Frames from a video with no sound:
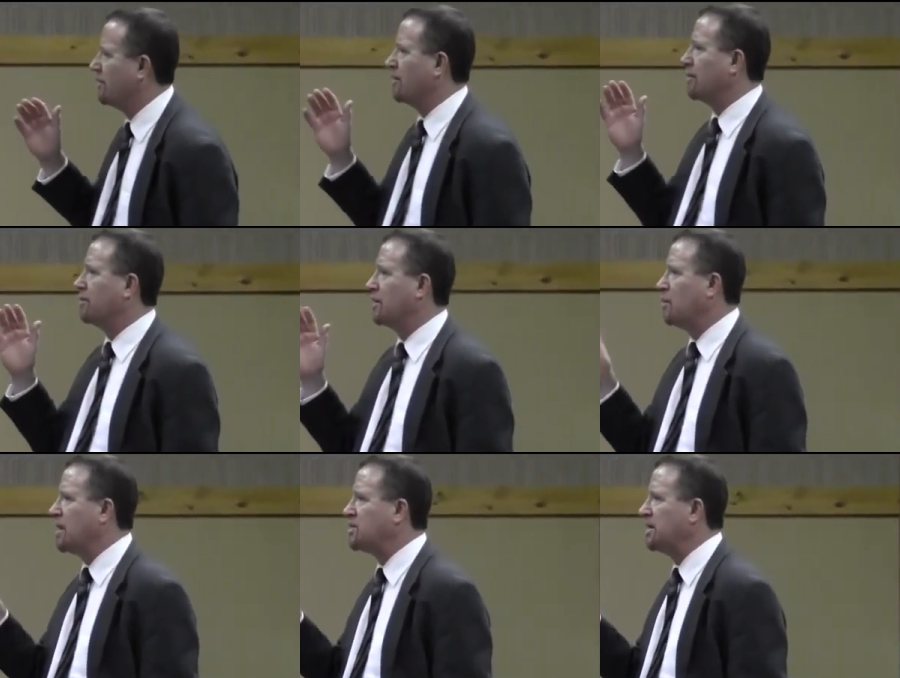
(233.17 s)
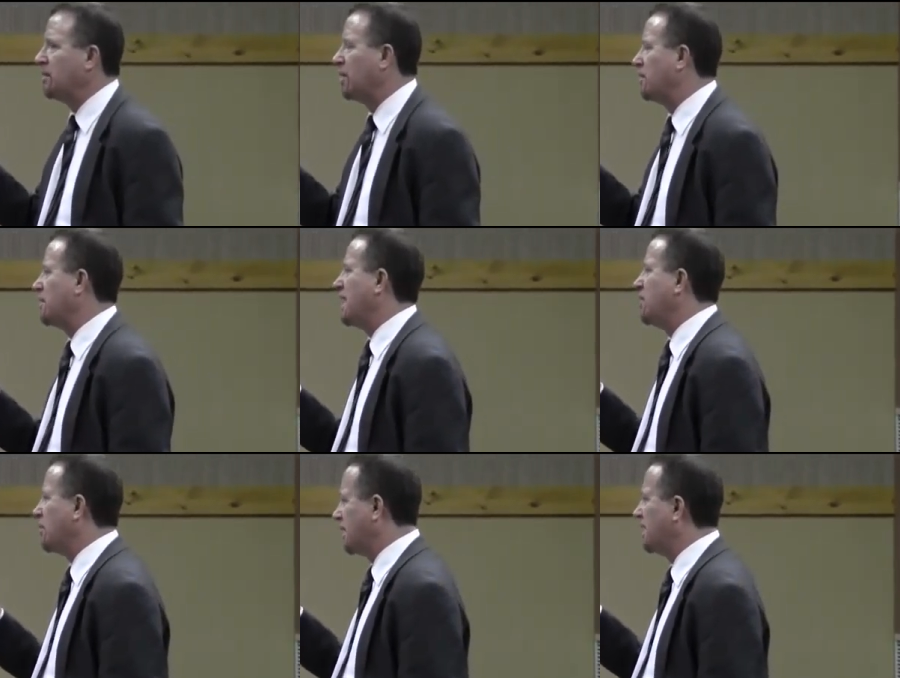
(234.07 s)
you're questioning whether or
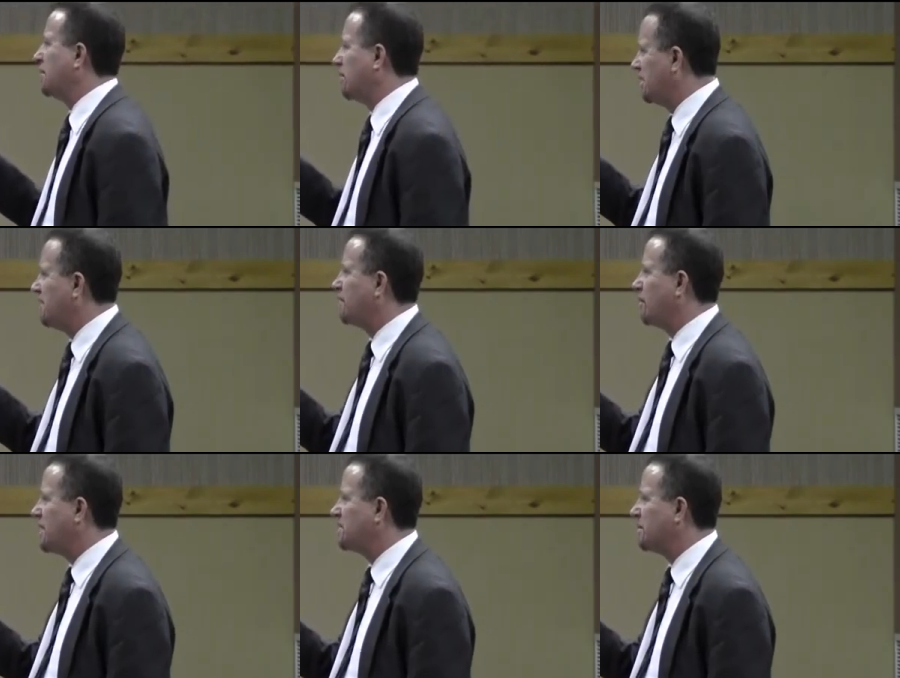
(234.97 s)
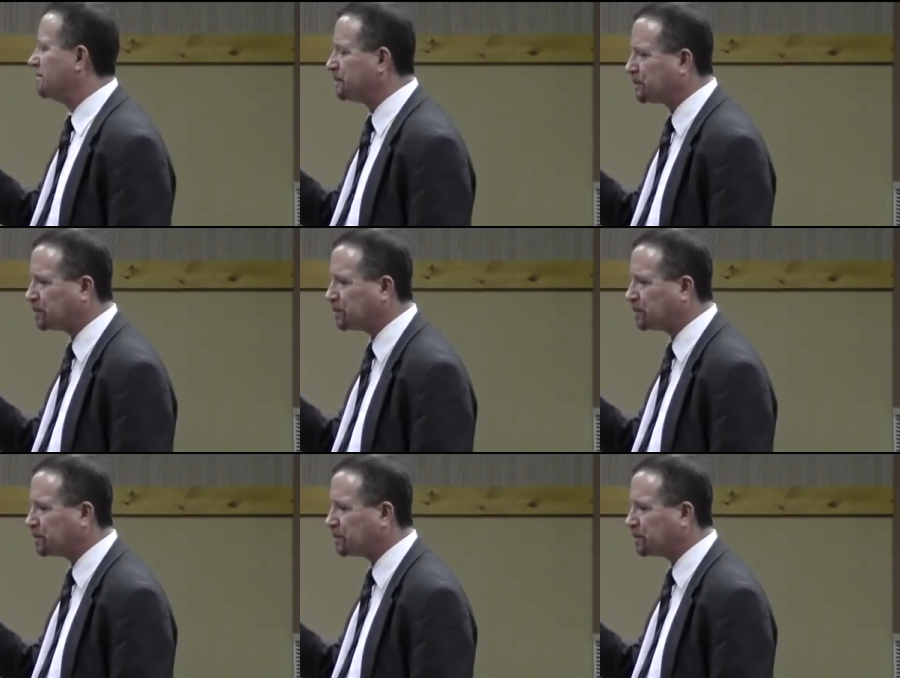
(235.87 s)
not you're going to get relief for respite.